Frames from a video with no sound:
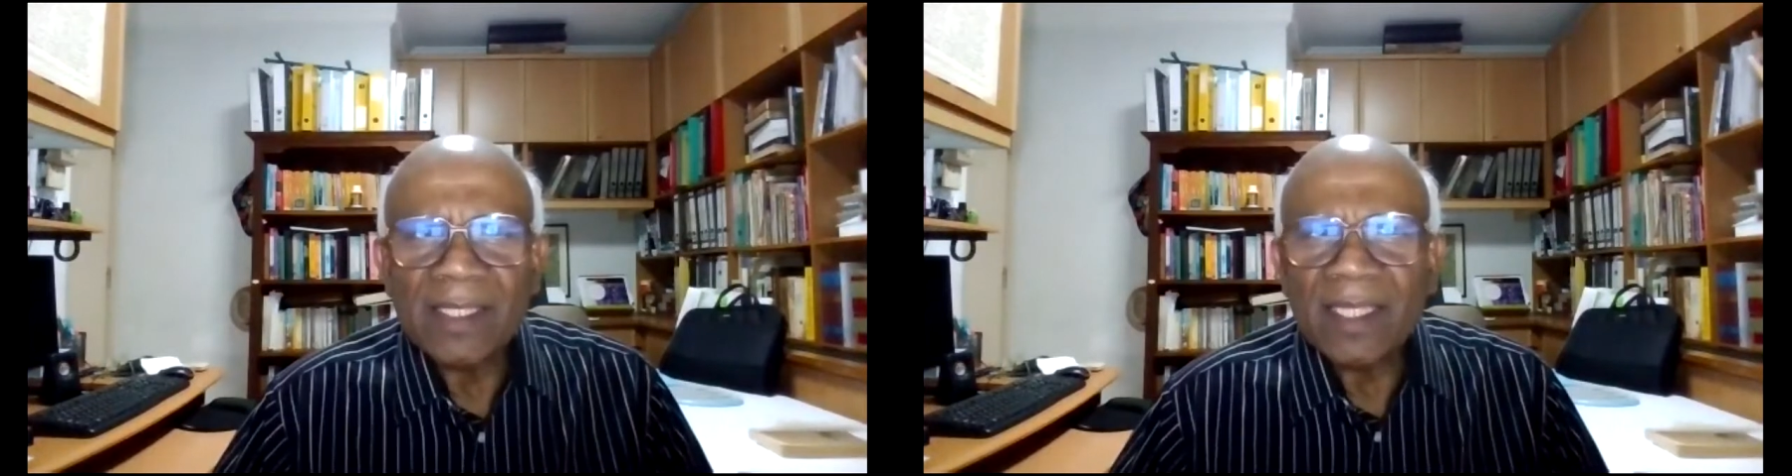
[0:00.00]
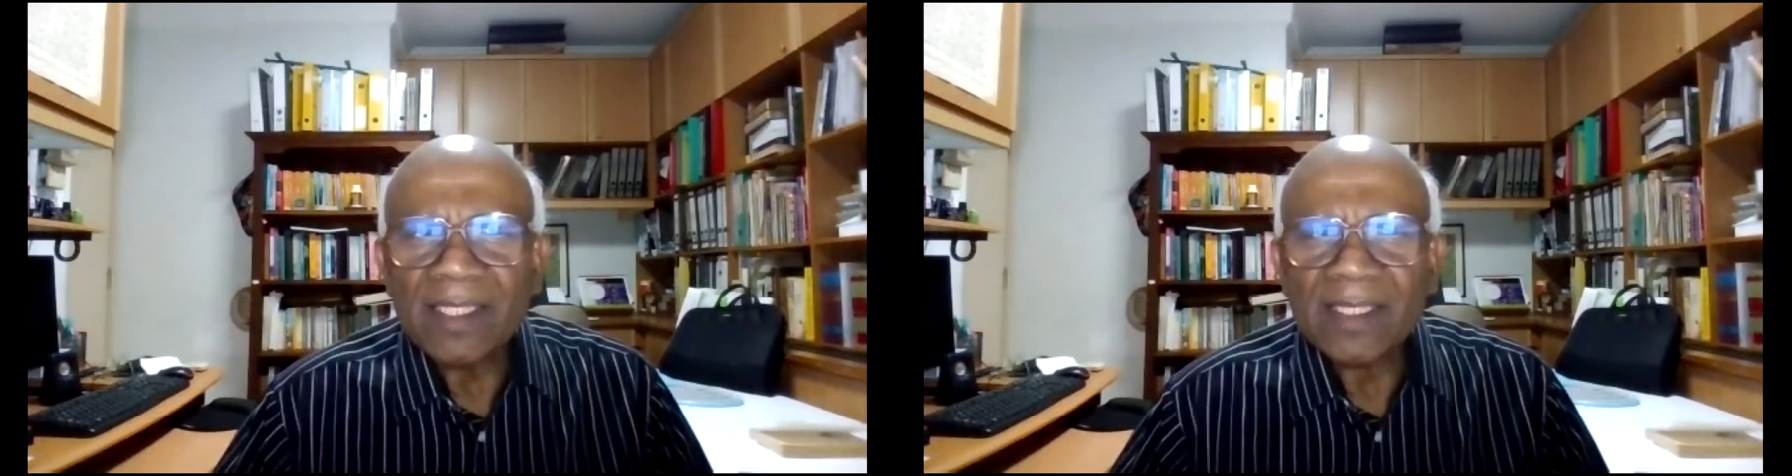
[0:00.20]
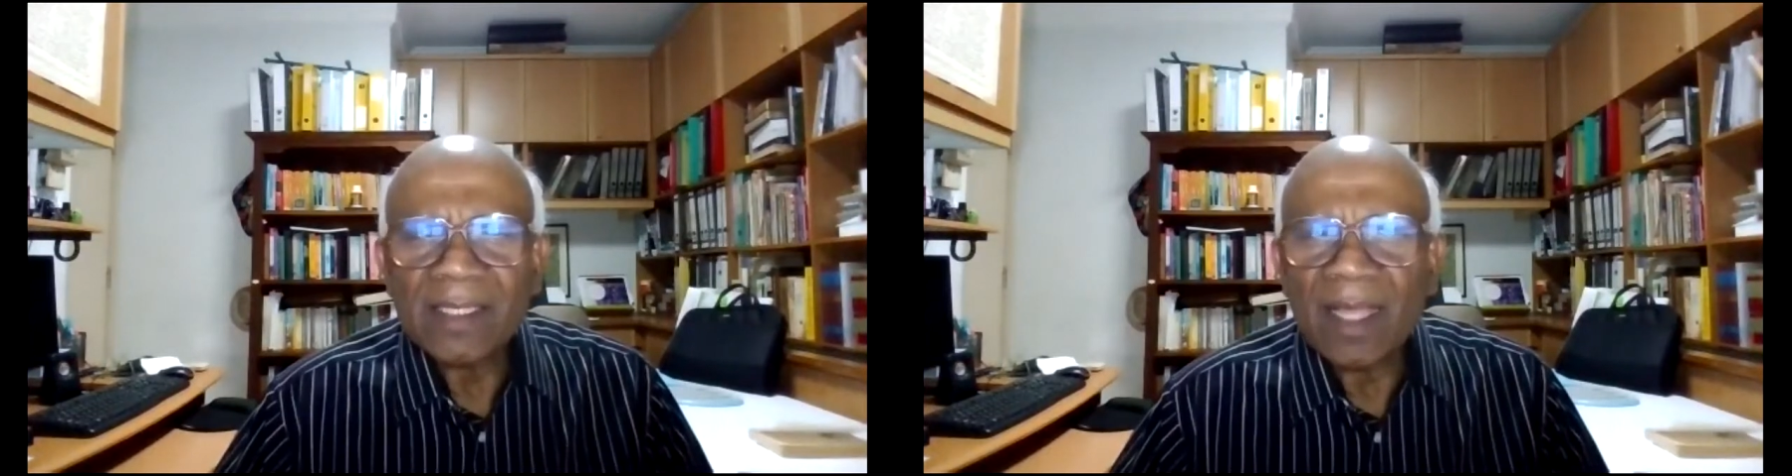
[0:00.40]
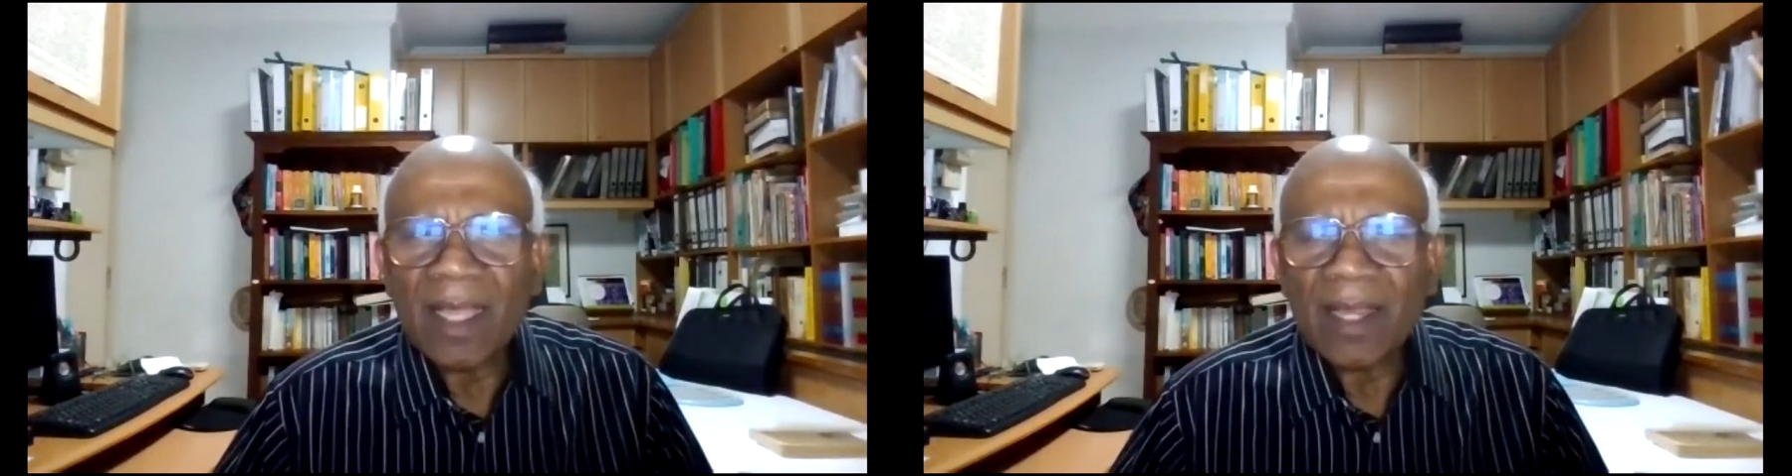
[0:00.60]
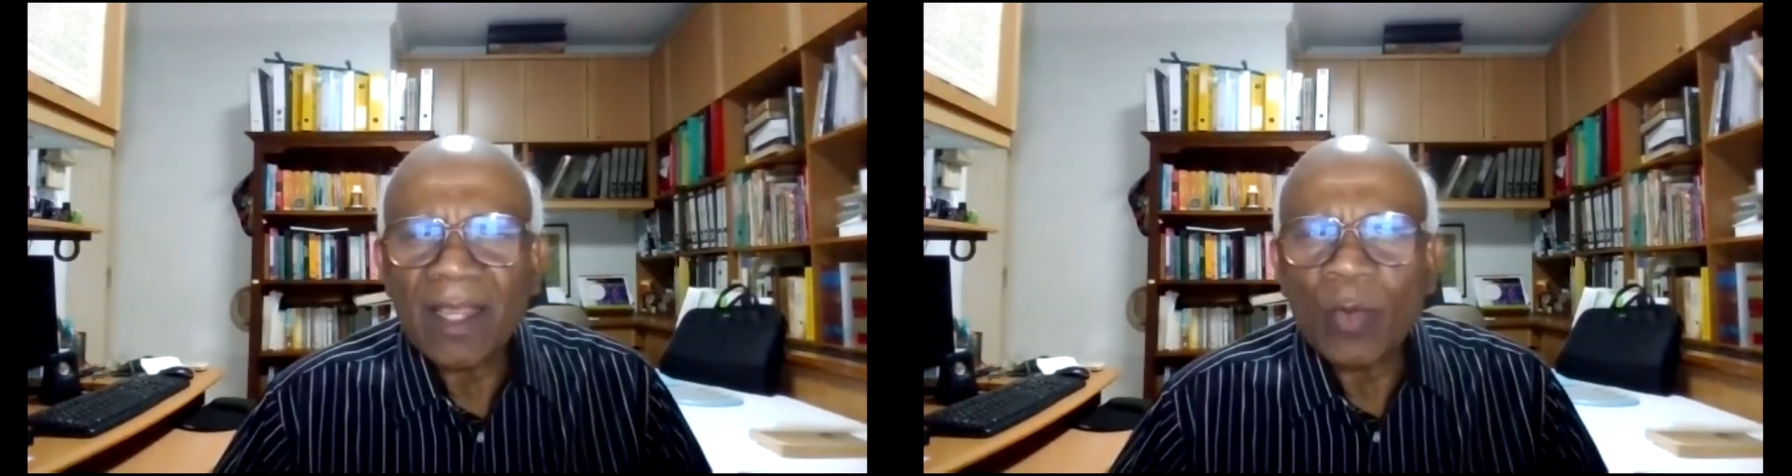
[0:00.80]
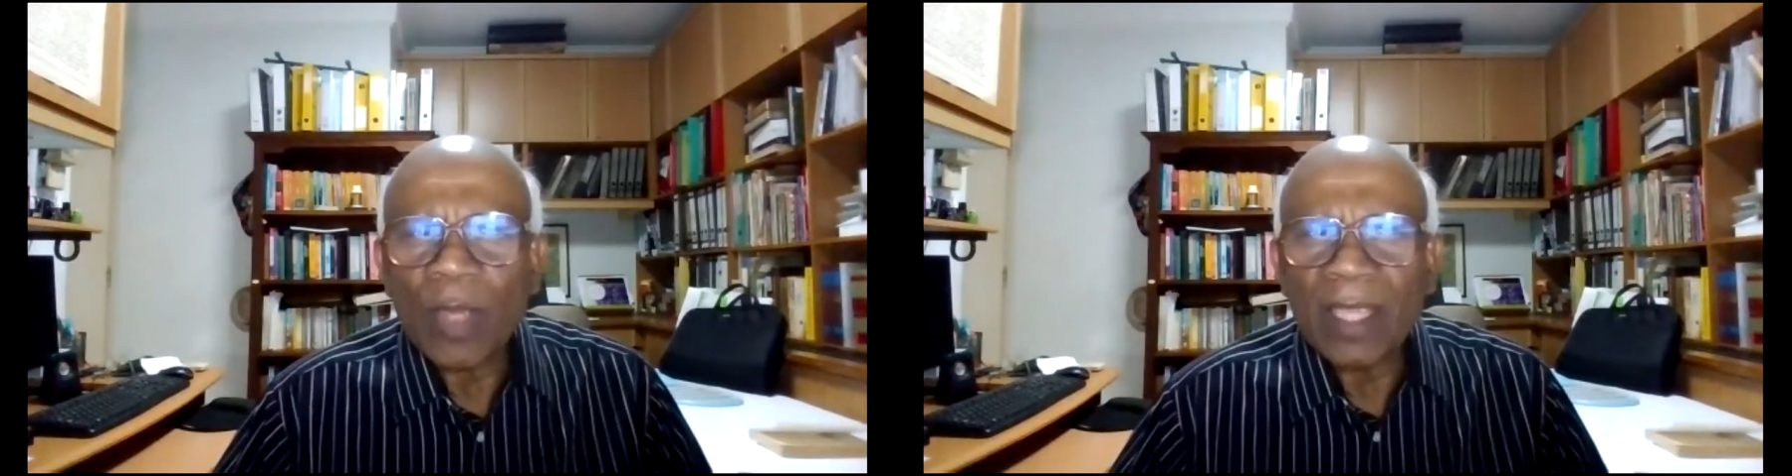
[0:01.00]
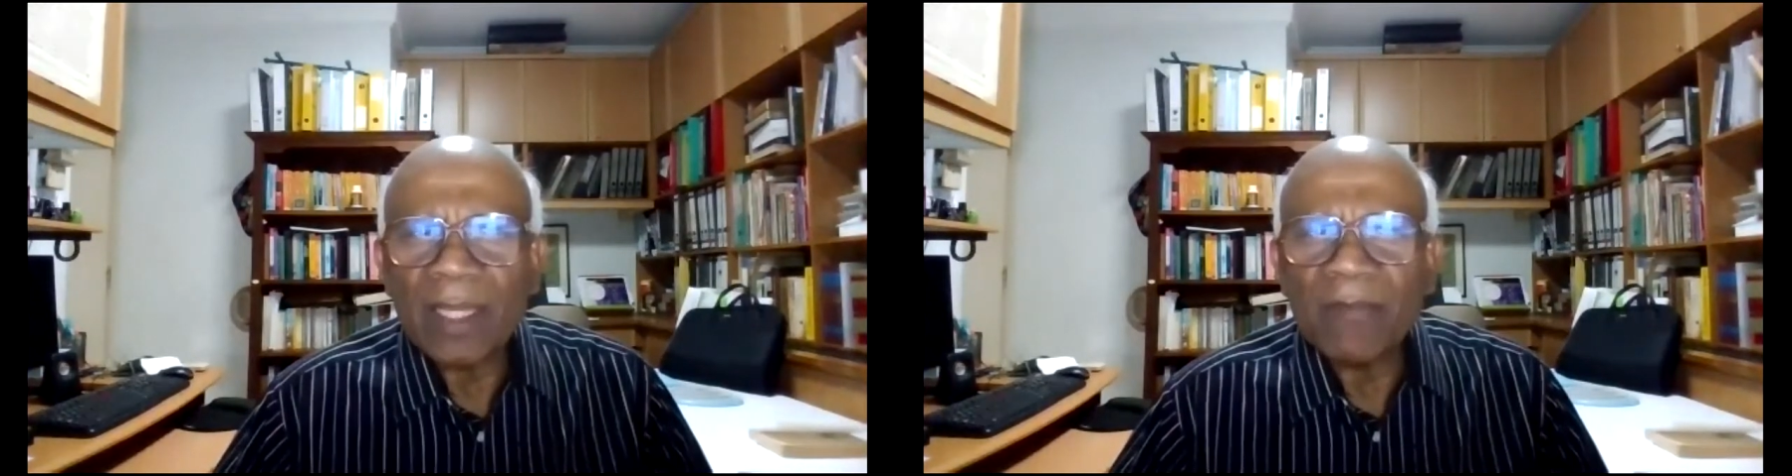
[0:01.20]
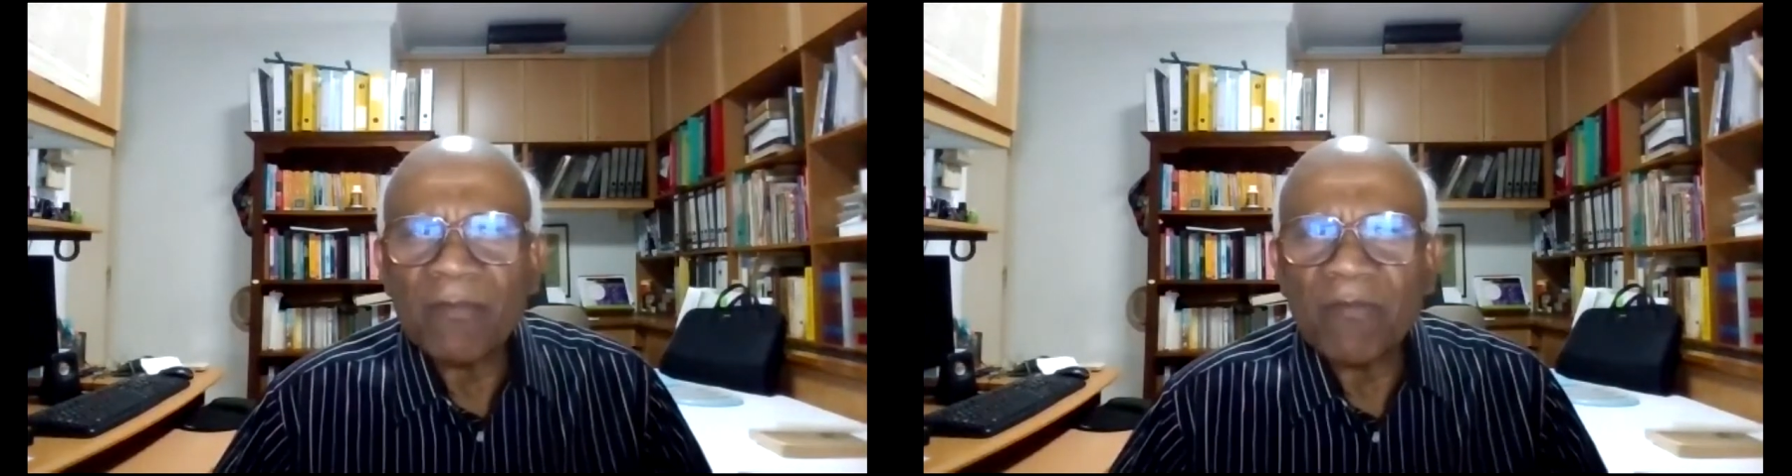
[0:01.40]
these are required in